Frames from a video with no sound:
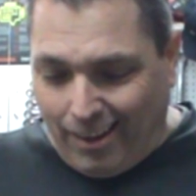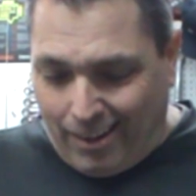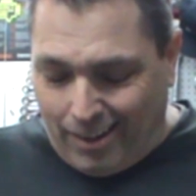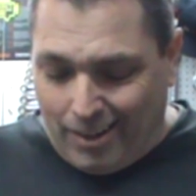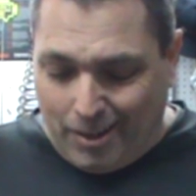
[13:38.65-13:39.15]

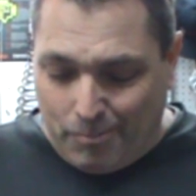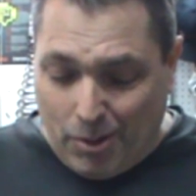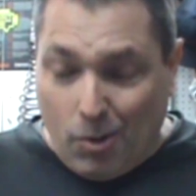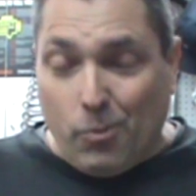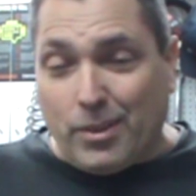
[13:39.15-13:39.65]

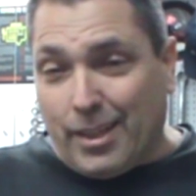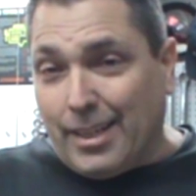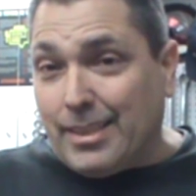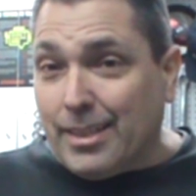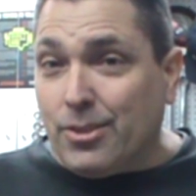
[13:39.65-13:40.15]
One thing
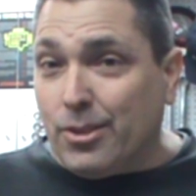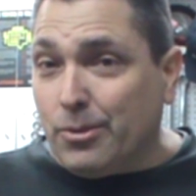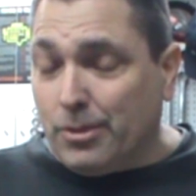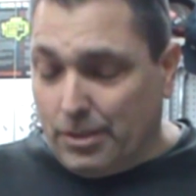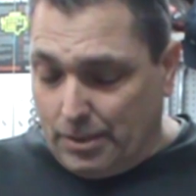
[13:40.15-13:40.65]
I did
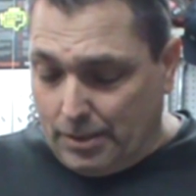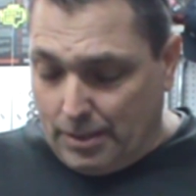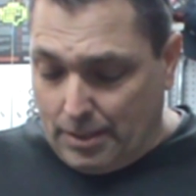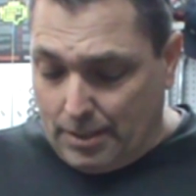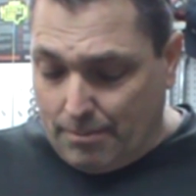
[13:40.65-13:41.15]
do,
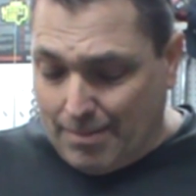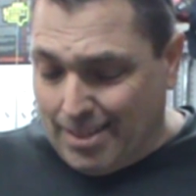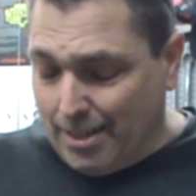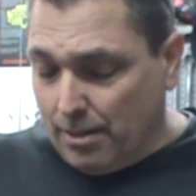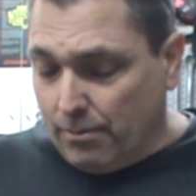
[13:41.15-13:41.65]
and I
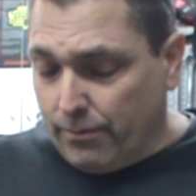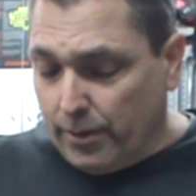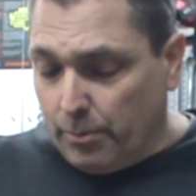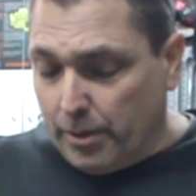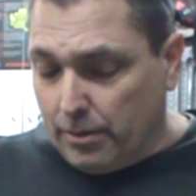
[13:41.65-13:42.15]
didn't
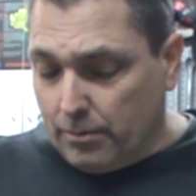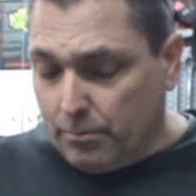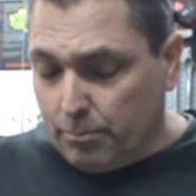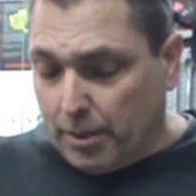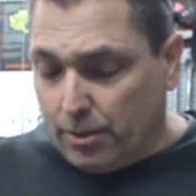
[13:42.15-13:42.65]
film it,
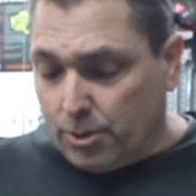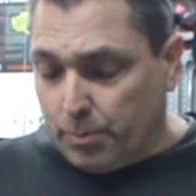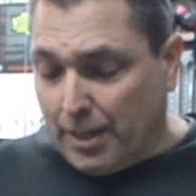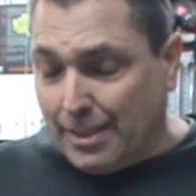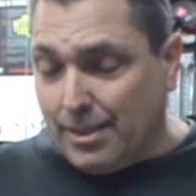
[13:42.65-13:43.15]
but I'll
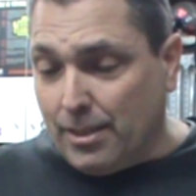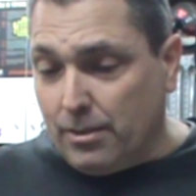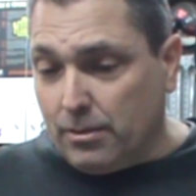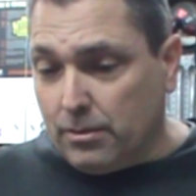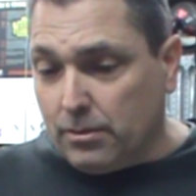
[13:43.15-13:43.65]
explain. I did